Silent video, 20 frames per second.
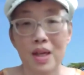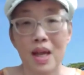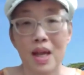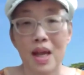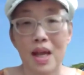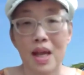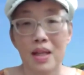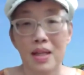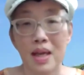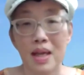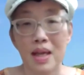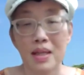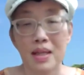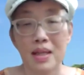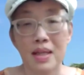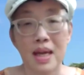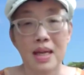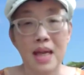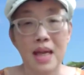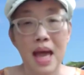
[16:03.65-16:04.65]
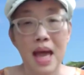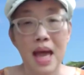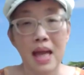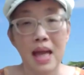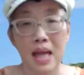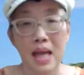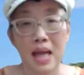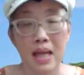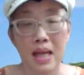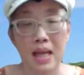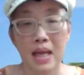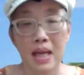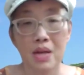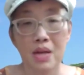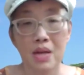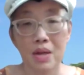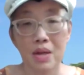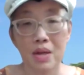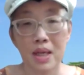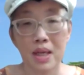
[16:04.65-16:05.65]
and getting
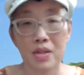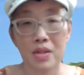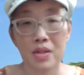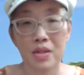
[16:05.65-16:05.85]
your kid